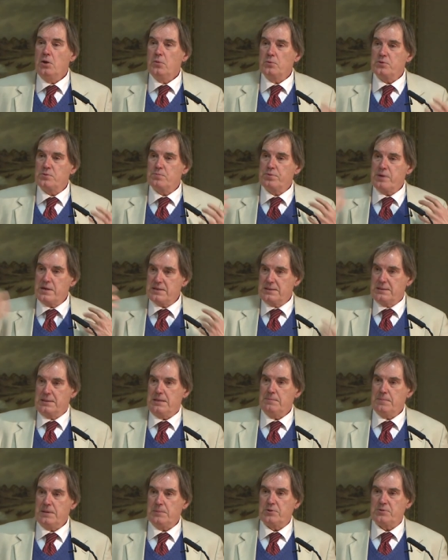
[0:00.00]
was present
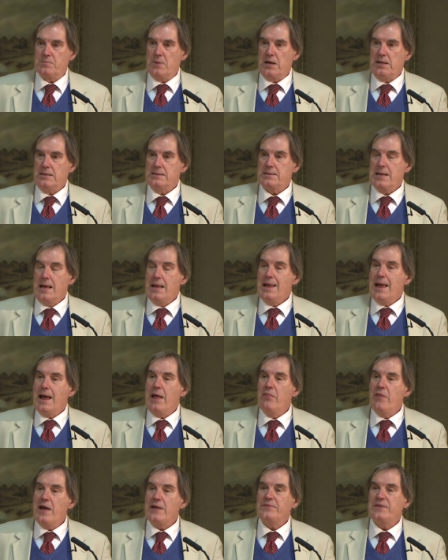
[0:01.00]
in people's minds,
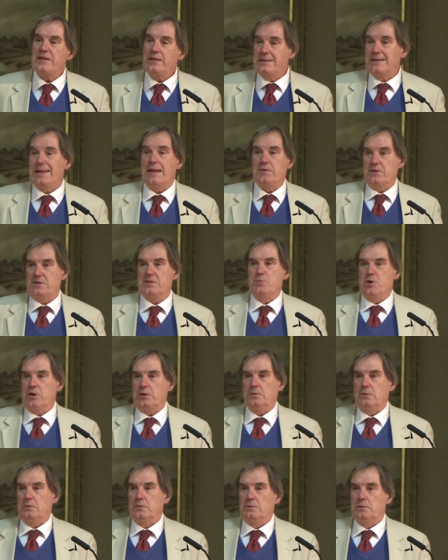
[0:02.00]
and that didn't count as a
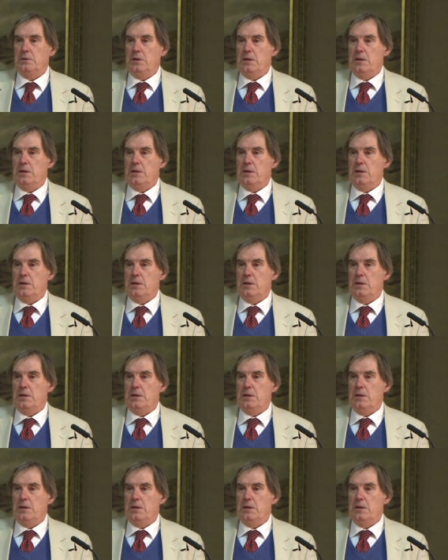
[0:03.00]
miracle.